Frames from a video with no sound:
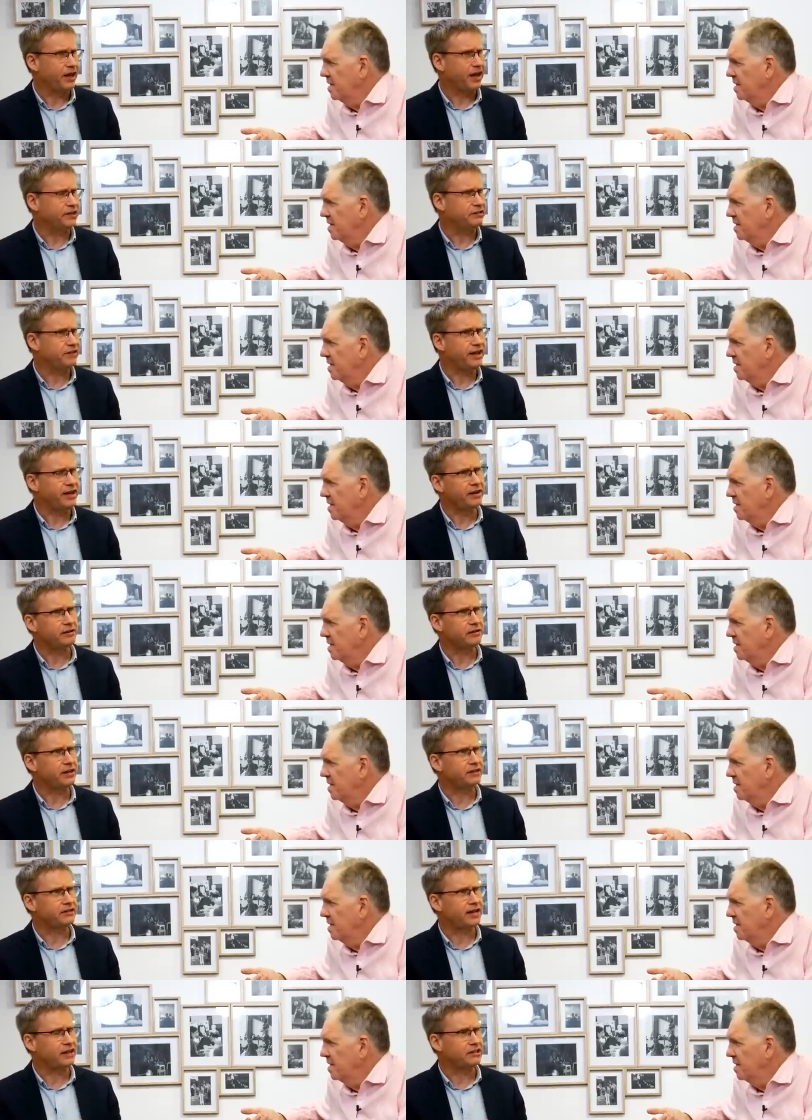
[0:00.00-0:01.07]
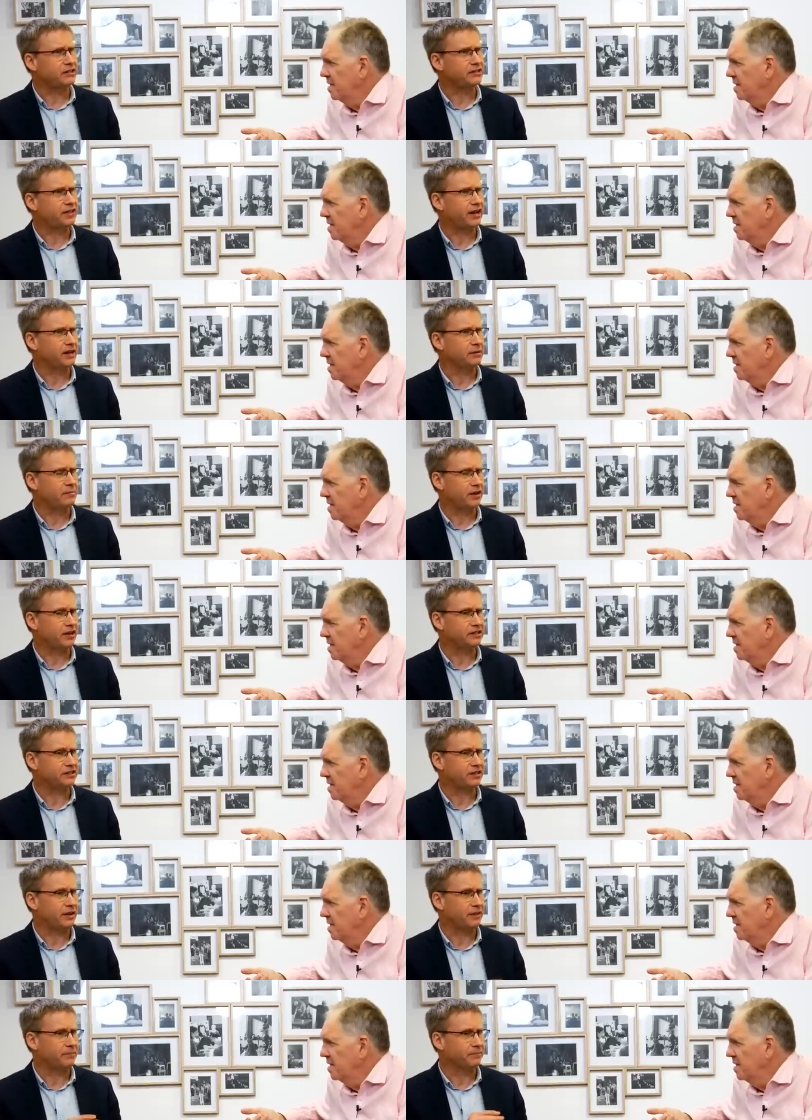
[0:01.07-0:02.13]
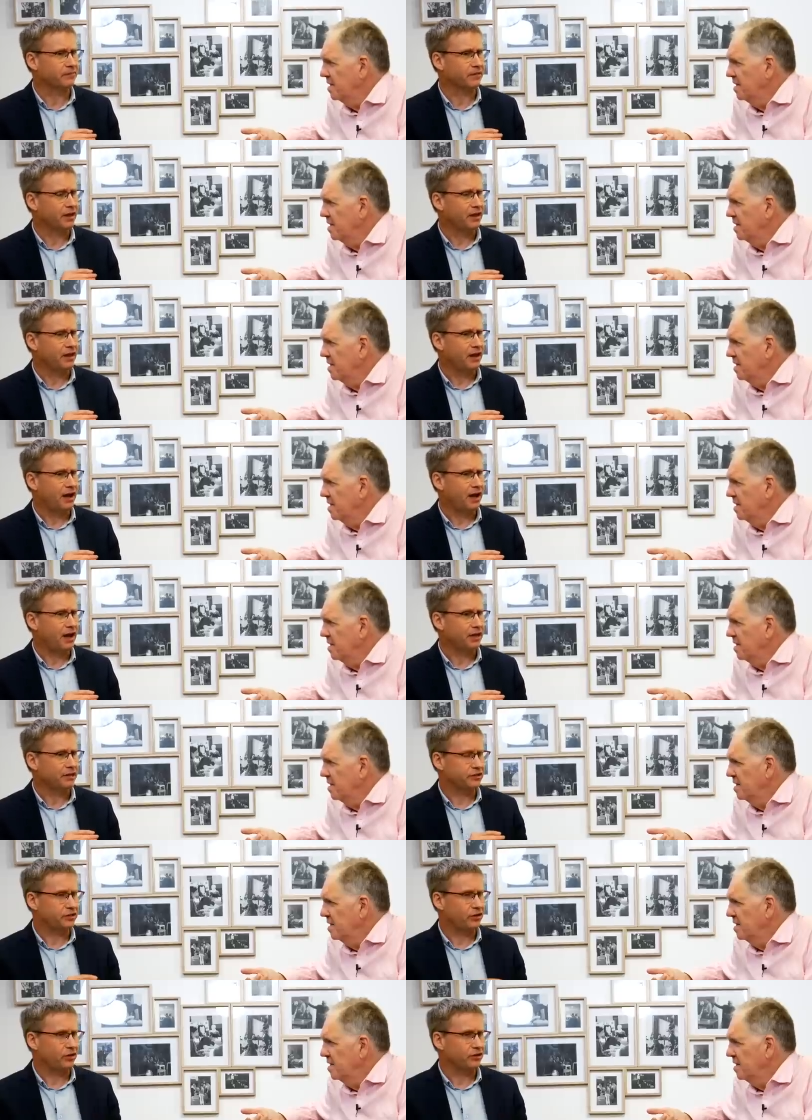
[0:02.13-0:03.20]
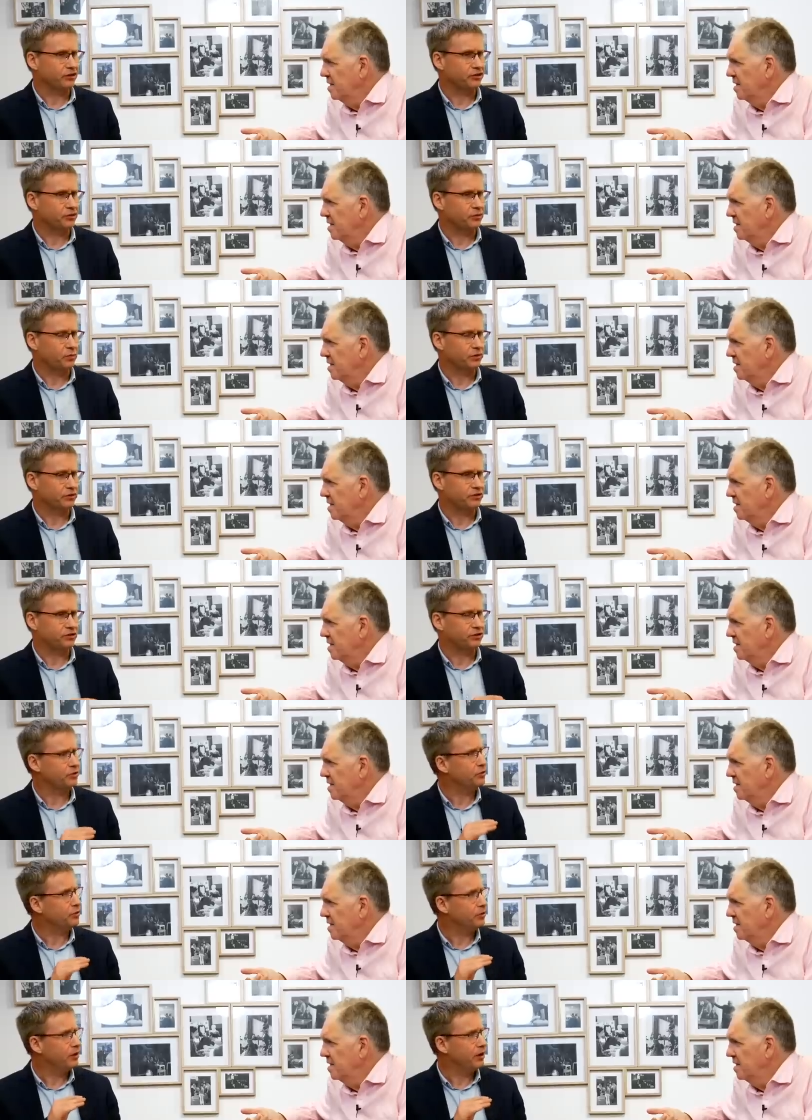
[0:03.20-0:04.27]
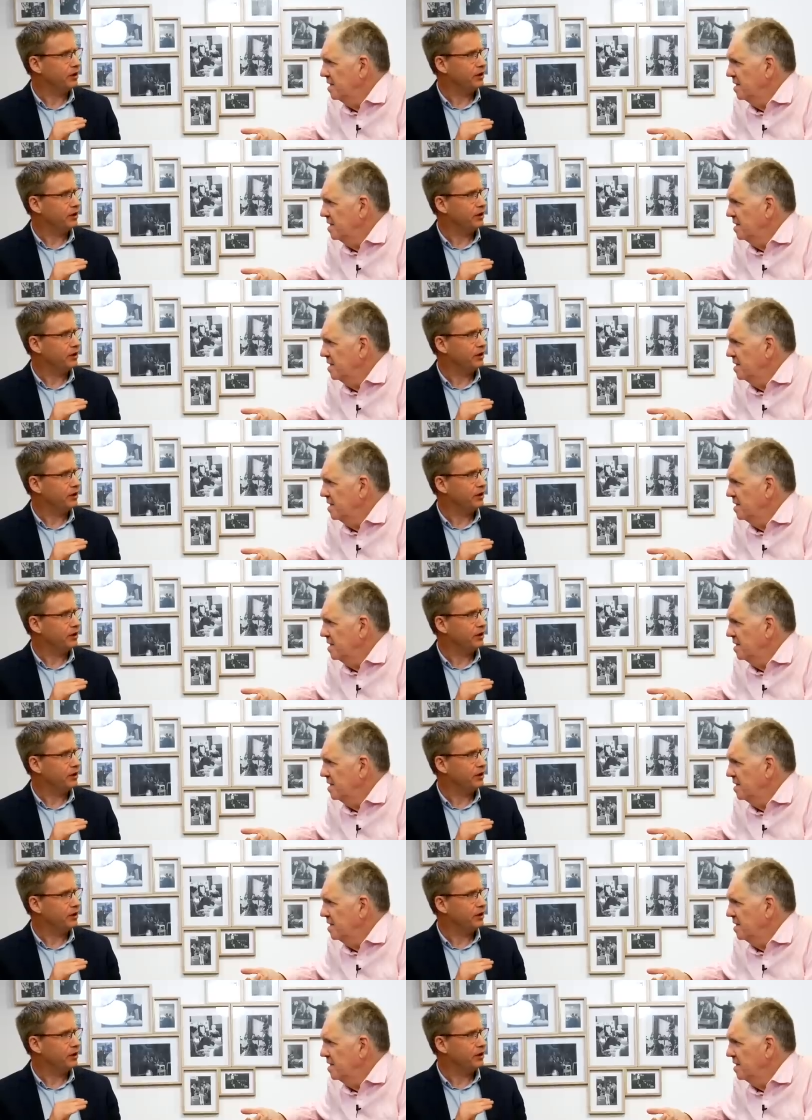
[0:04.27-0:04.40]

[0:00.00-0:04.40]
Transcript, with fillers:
Speaker 1: It's there. It's actually taken by some uh, scholars who want to.